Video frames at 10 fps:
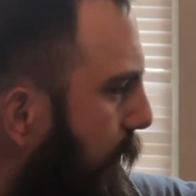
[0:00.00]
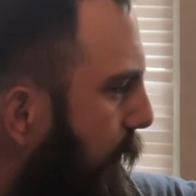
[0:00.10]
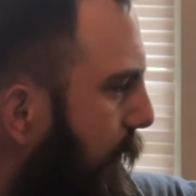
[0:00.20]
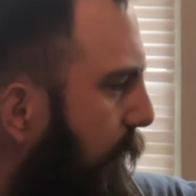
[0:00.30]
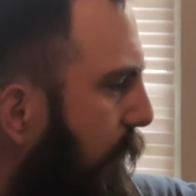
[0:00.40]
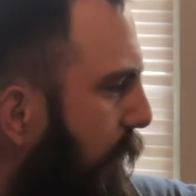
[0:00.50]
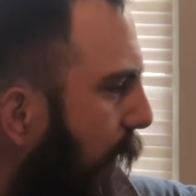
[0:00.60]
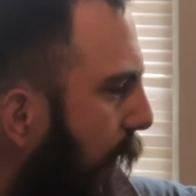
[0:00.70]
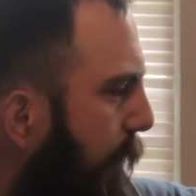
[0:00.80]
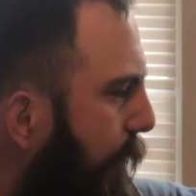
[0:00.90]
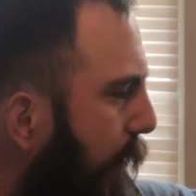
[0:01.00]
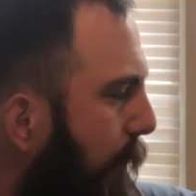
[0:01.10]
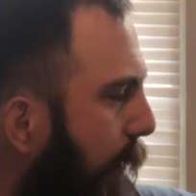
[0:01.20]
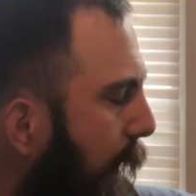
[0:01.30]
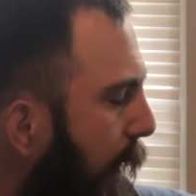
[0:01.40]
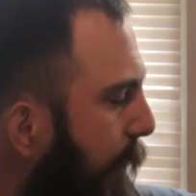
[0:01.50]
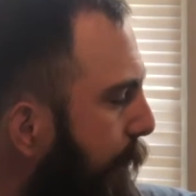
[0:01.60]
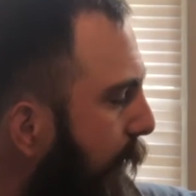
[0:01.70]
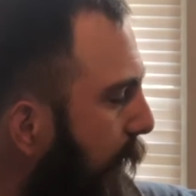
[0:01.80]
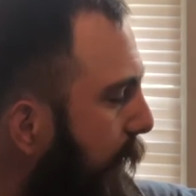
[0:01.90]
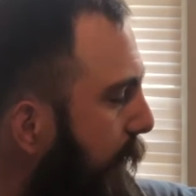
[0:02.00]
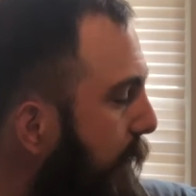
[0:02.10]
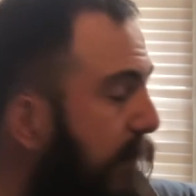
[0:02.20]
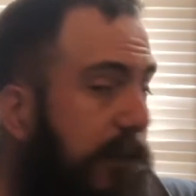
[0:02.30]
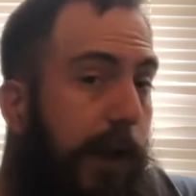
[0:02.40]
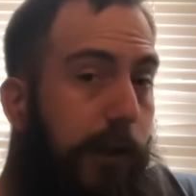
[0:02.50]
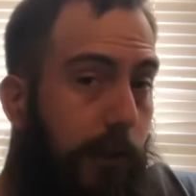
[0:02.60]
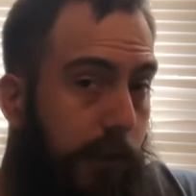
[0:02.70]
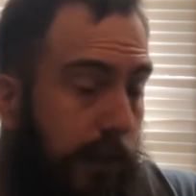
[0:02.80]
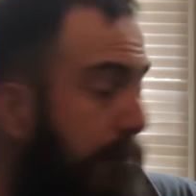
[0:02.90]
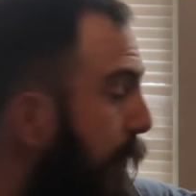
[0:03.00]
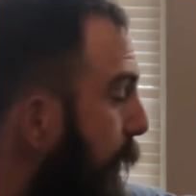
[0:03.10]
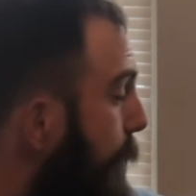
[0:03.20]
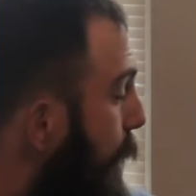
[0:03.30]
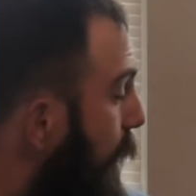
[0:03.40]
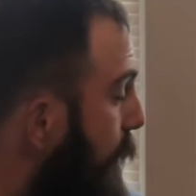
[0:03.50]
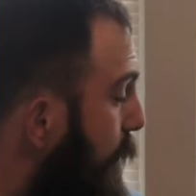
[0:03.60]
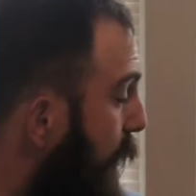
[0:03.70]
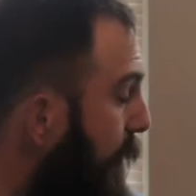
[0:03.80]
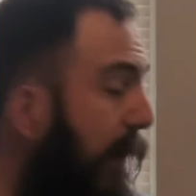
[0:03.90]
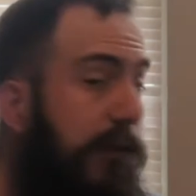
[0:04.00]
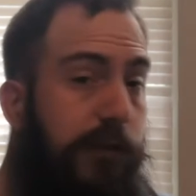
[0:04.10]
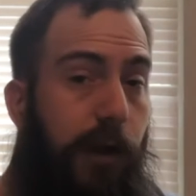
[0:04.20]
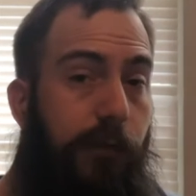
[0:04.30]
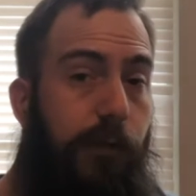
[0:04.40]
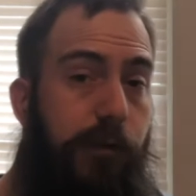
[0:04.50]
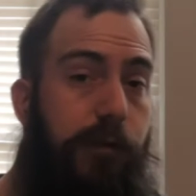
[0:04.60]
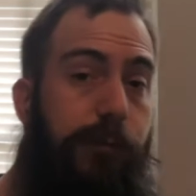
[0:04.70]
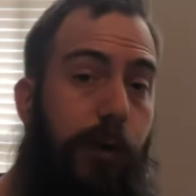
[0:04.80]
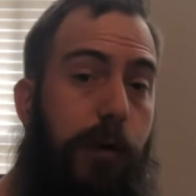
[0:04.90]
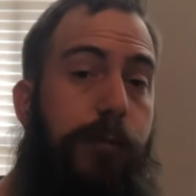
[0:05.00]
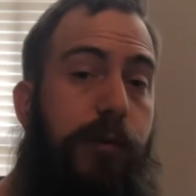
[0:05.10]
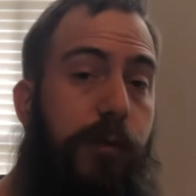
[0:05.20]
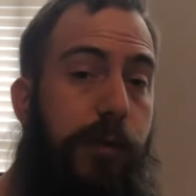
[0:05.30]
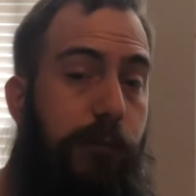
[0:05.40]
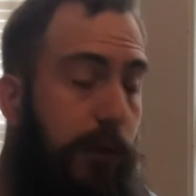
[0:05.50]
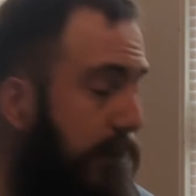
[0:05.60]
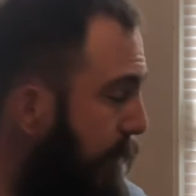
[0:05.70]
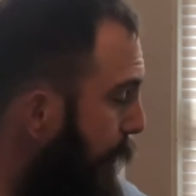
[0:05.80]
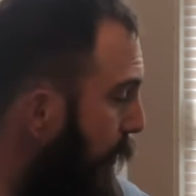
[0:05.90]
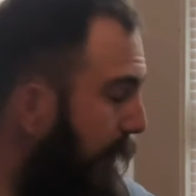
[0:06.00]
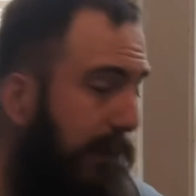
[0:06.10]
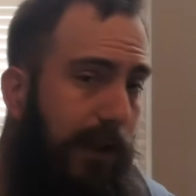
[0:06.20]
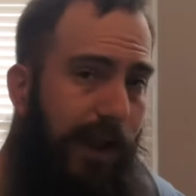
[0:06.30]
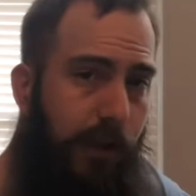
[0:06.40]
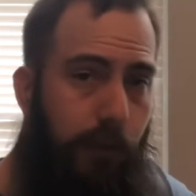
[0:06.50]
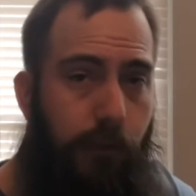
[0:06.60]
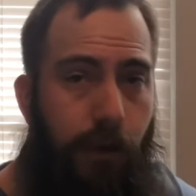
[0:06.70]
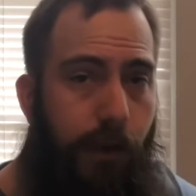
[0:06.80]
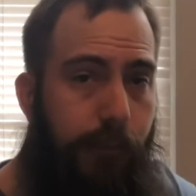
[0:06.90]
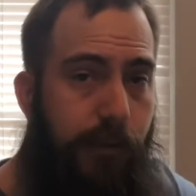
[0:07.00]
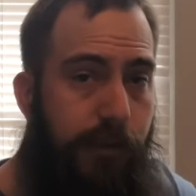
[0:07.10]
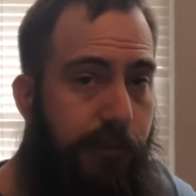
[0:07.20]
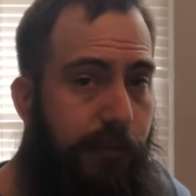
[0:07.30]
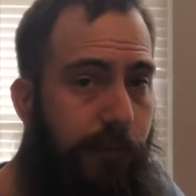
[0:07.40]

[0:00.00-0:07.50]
This is from Hye Bay Cyser Company, just outside of Fredericksburg, between Fredericksburg and Llano, I believe.